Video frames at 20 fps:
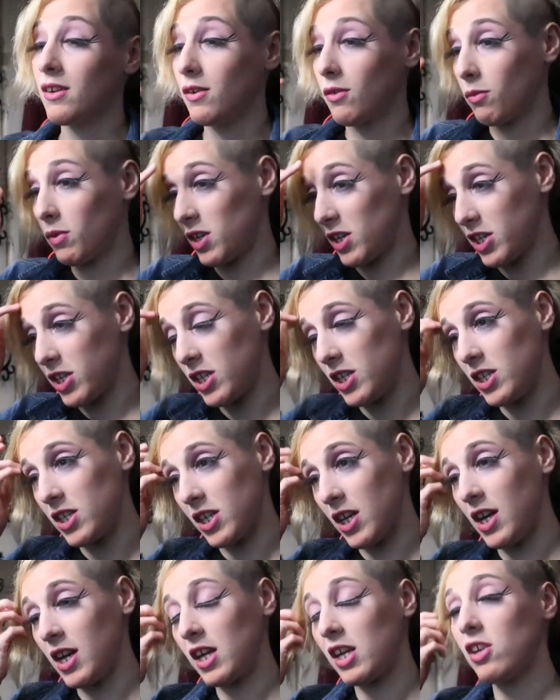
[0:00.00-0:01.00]
Which is
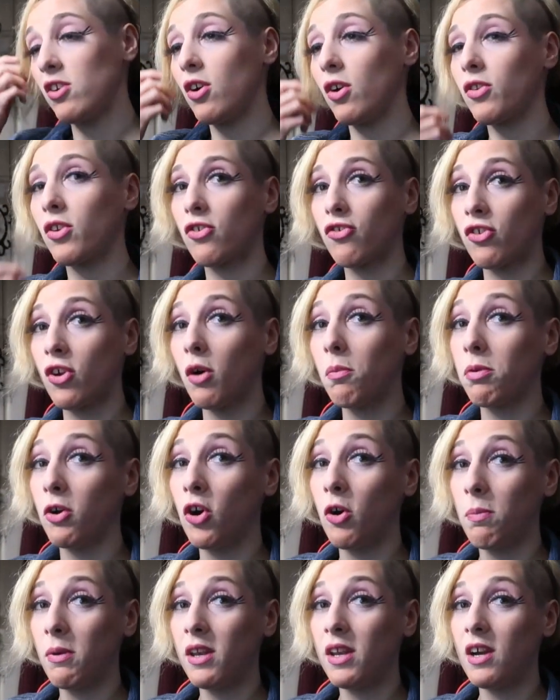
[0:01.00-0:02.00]
there's no
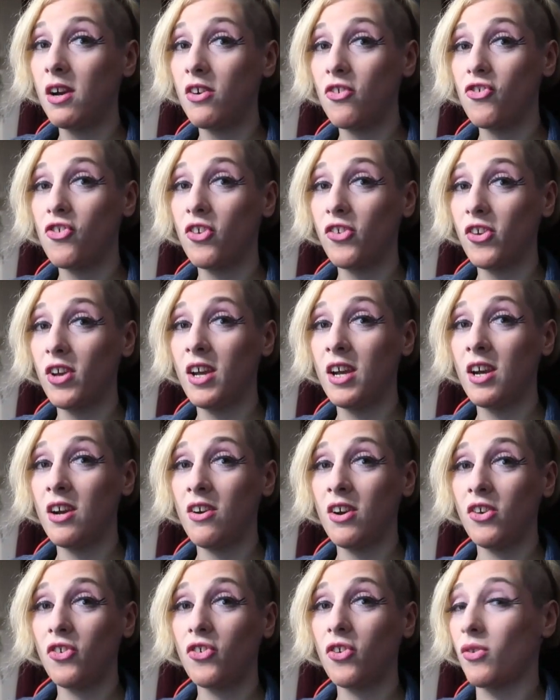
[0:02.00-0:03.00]
poop in there, it's just
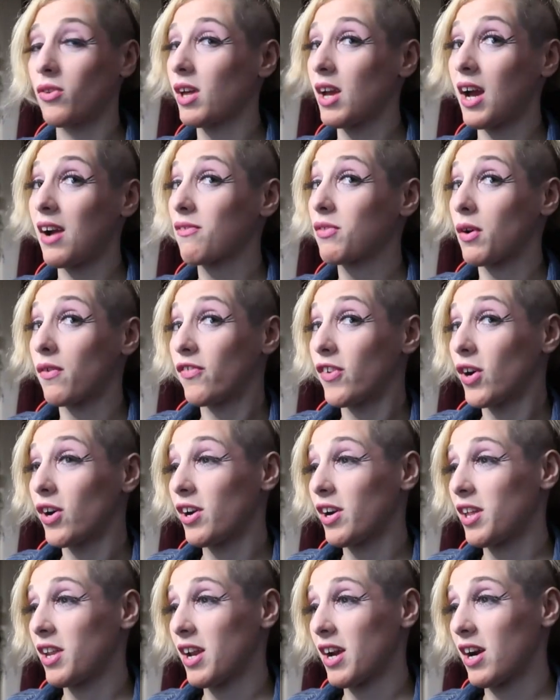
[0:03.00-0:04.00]
air, and so they have to
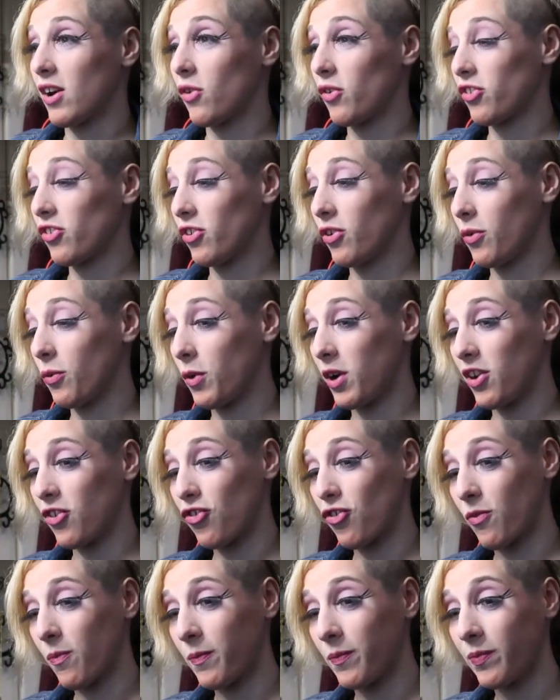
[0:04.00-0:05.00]
fart it out.
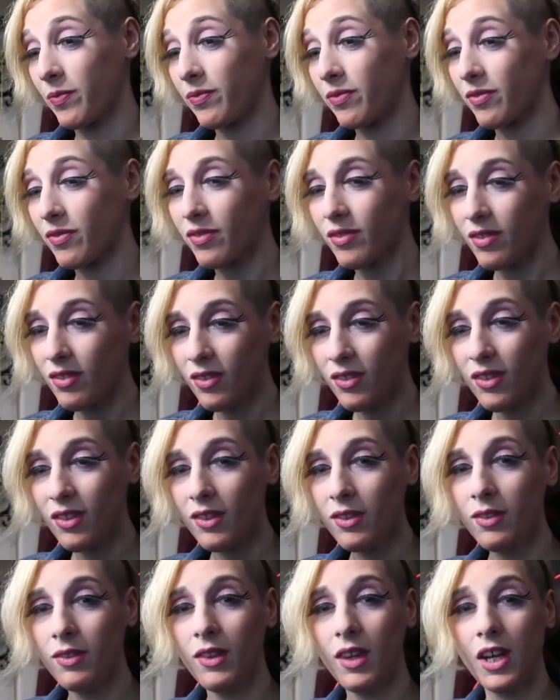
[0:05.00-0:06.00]
Which,
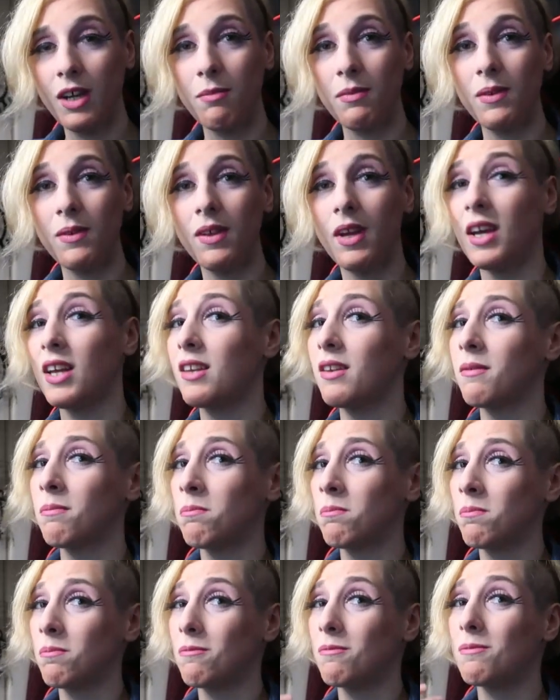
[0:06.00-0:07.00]
and
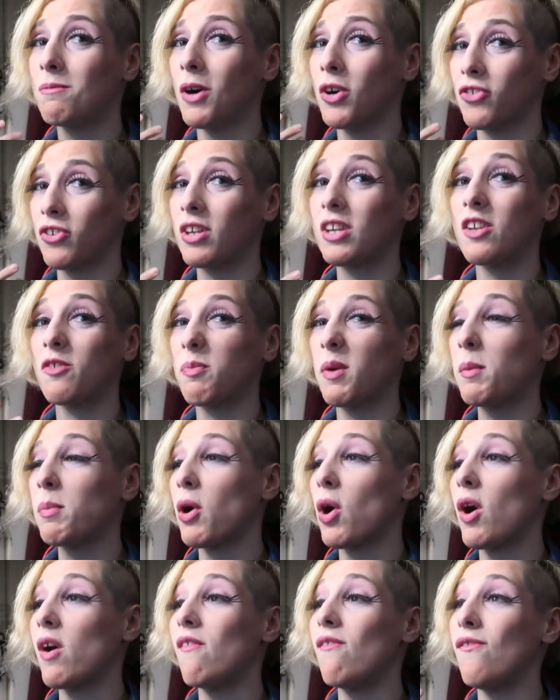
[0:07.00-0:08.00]
most of these people
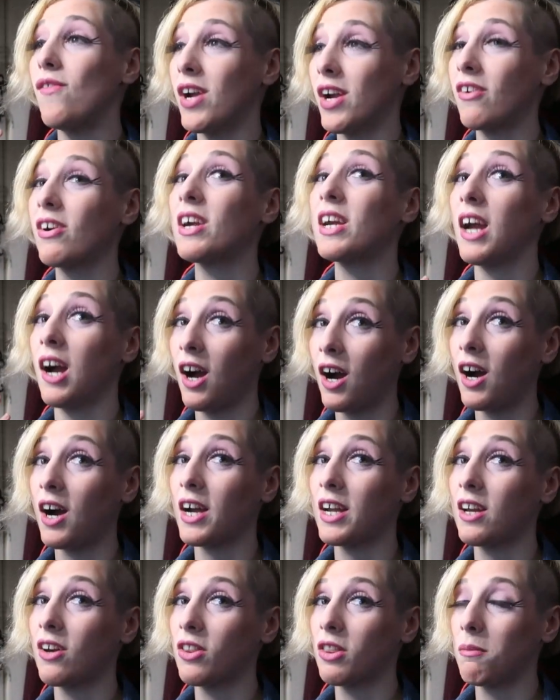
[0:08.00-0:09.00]
are very
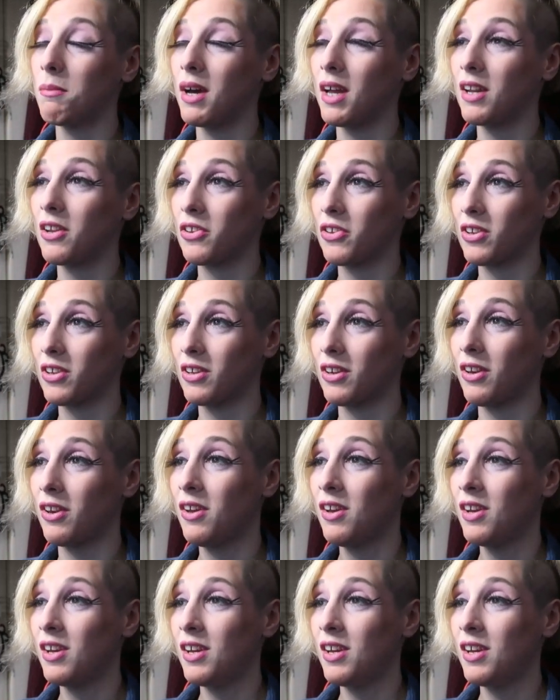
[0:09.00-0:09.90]
high on the medicine,